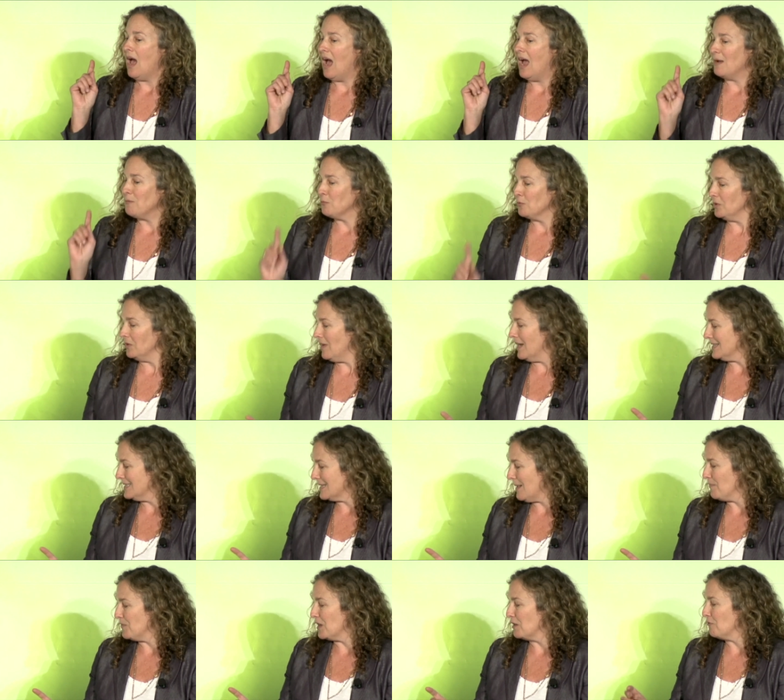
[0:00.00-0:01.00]
I realized
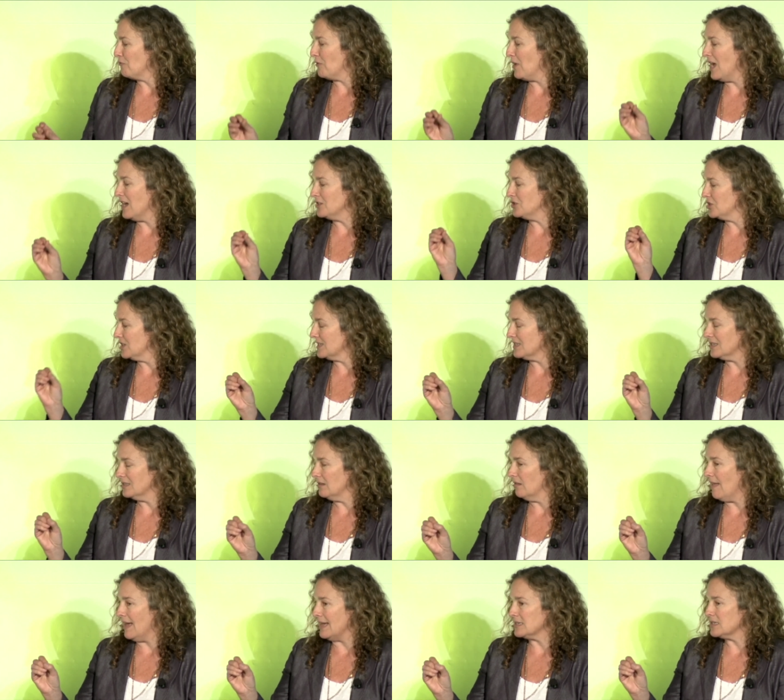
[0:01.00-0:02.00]
something, Fran, just in
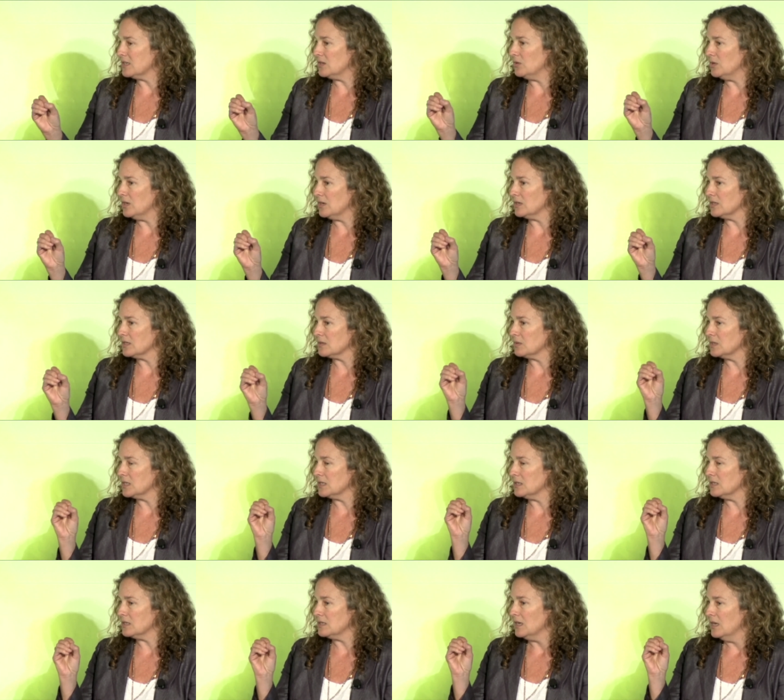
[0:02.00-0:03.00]
the last 2 years, which
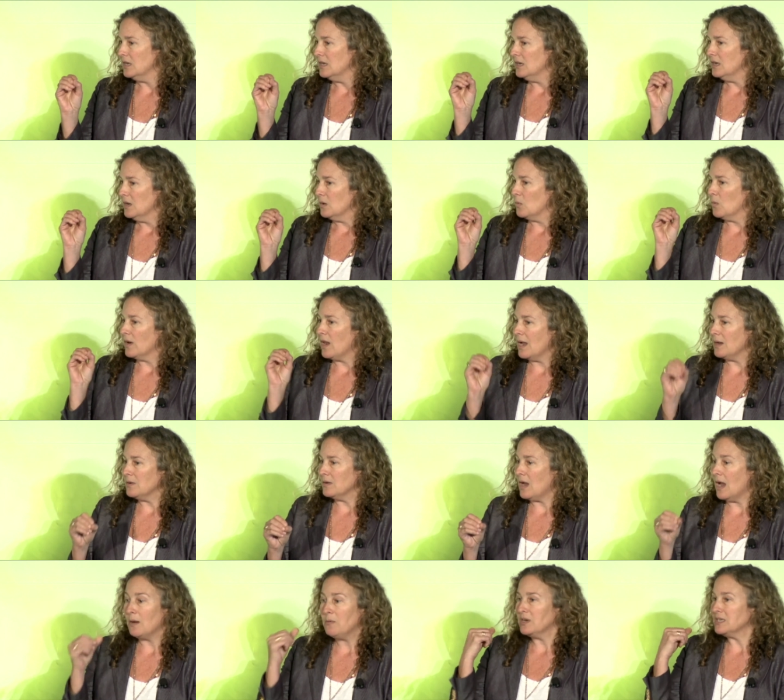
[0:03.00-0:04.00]
is when
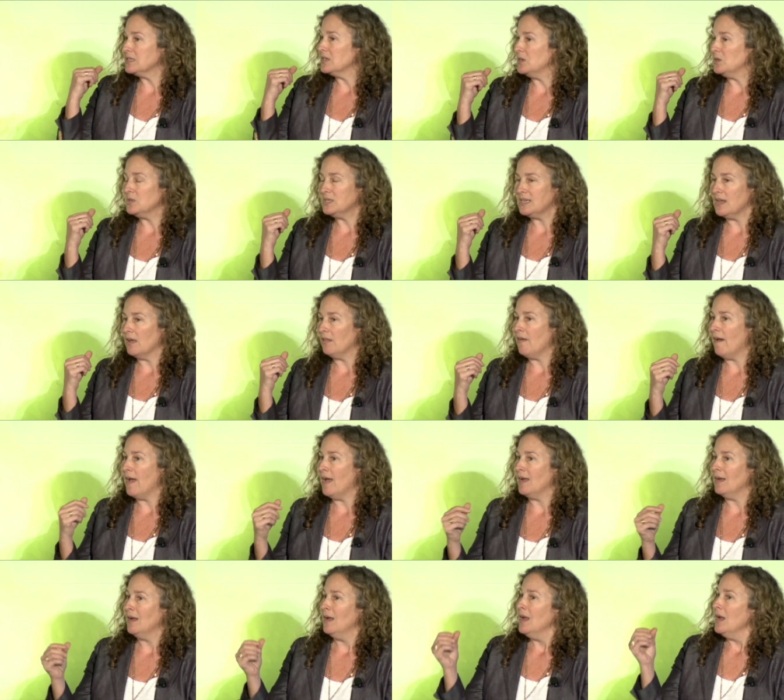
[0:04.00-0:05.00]
I went to
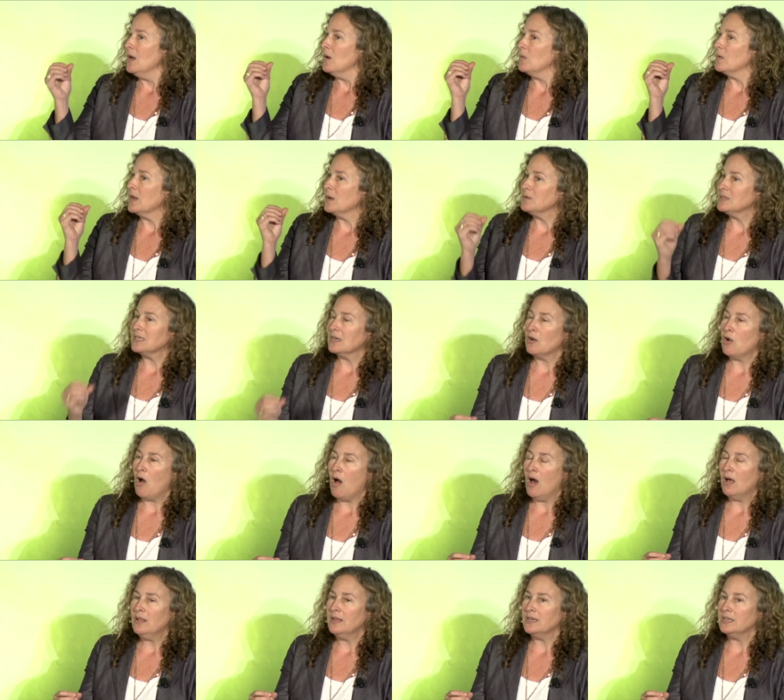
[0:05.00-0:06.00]
UCLA. When I was in
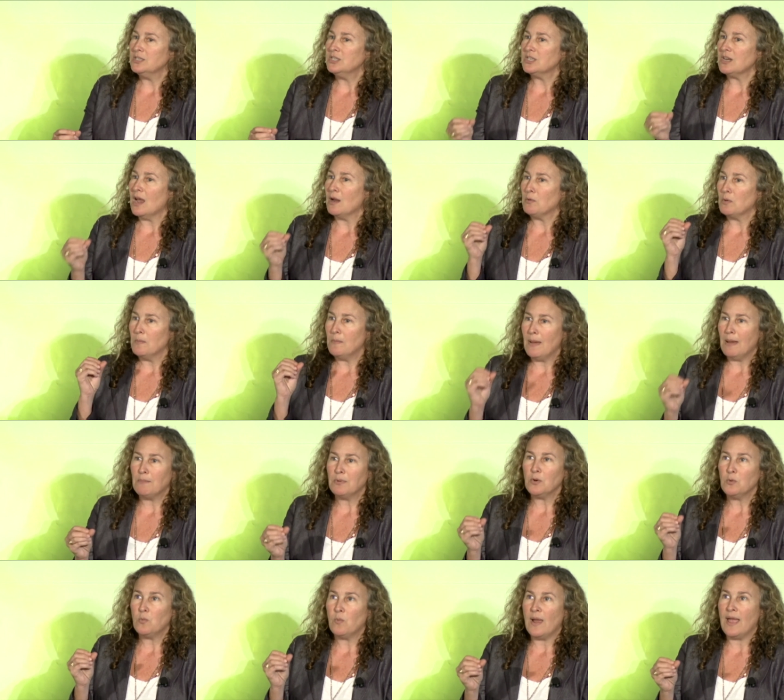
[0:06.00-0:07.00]
college, I
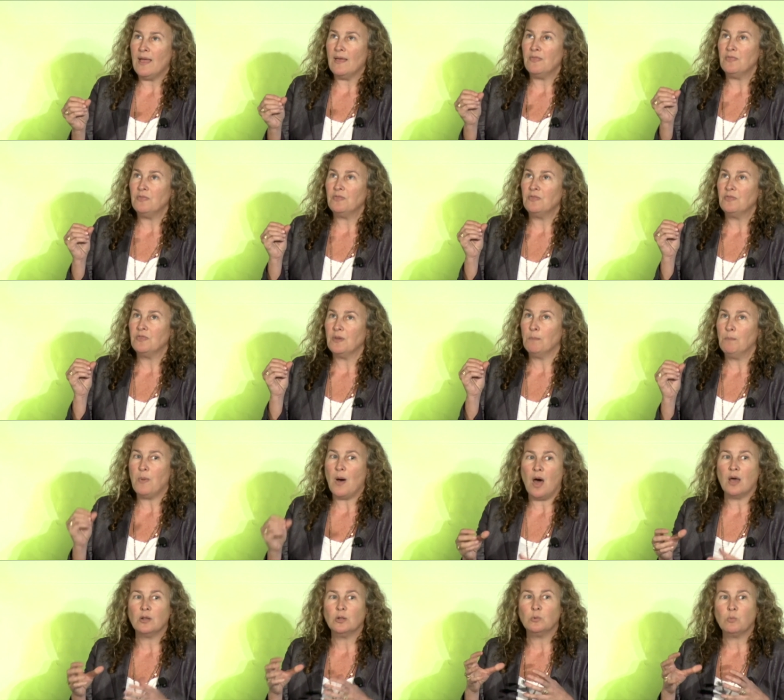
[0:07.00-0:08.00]
remember when the
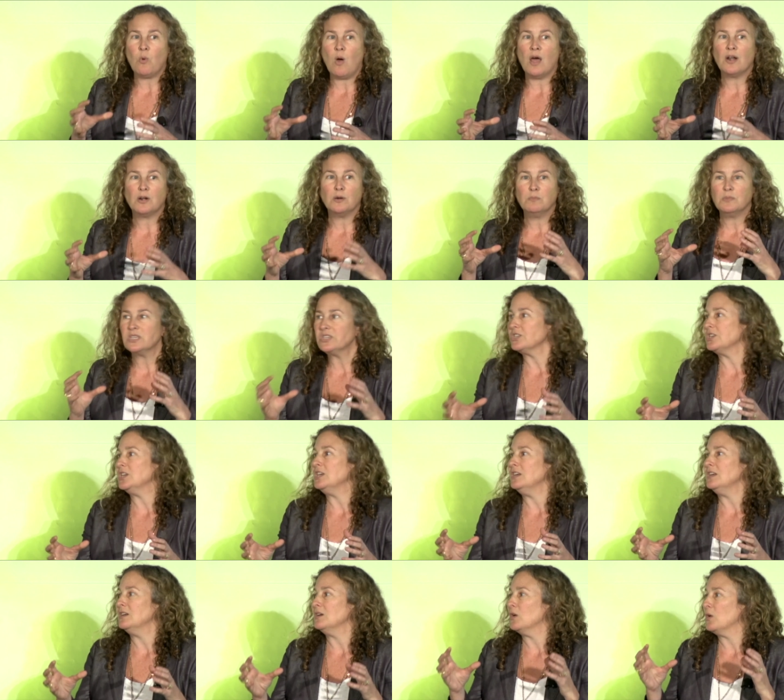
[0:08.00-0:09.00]
bottled water
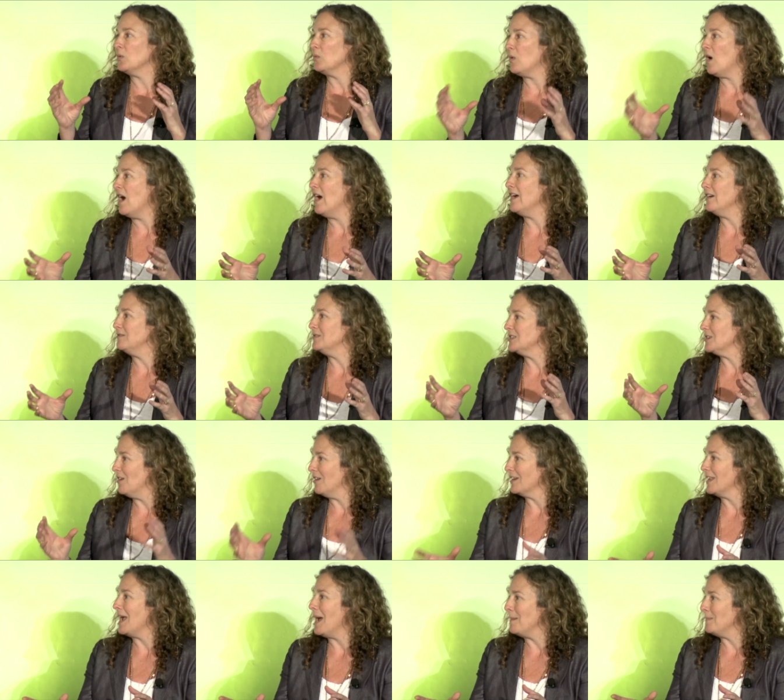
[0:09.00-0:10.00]
machine arrived
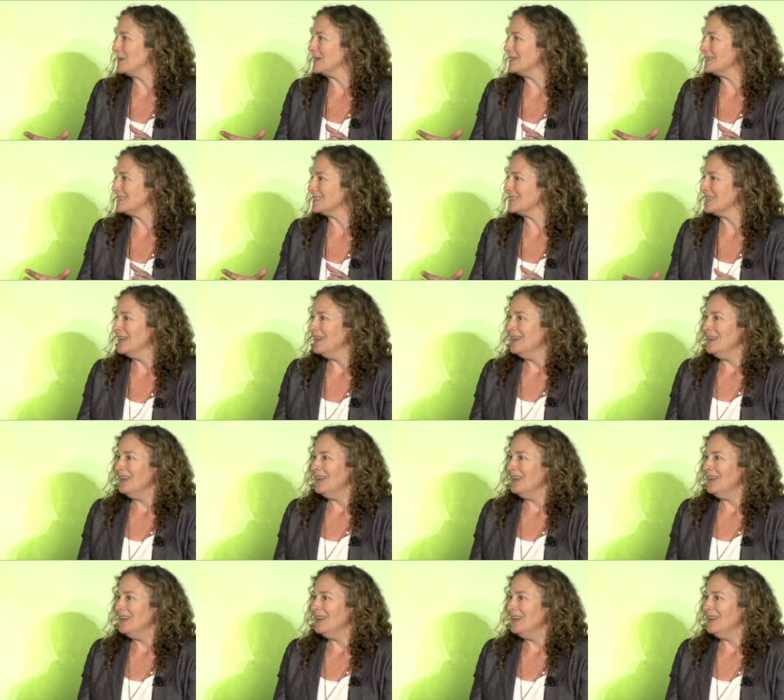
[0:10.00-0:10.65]
on campus,